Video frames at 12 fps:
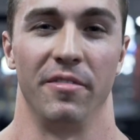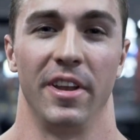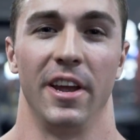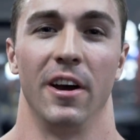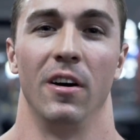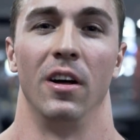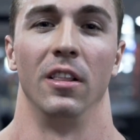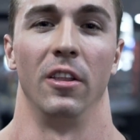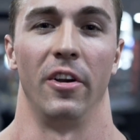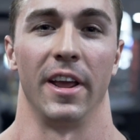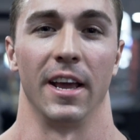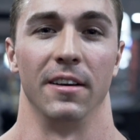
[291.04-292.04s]
the video,
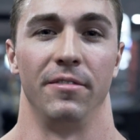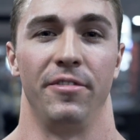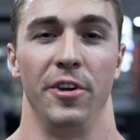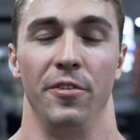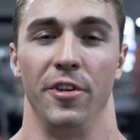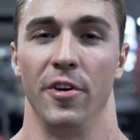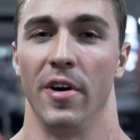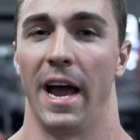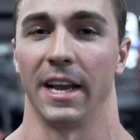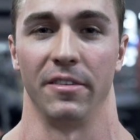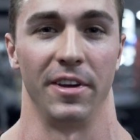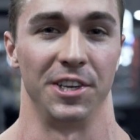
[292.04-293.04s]
learning a few new
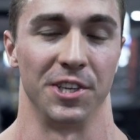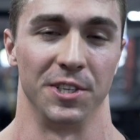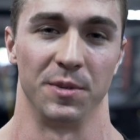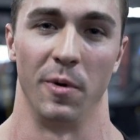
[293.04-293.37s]
activations,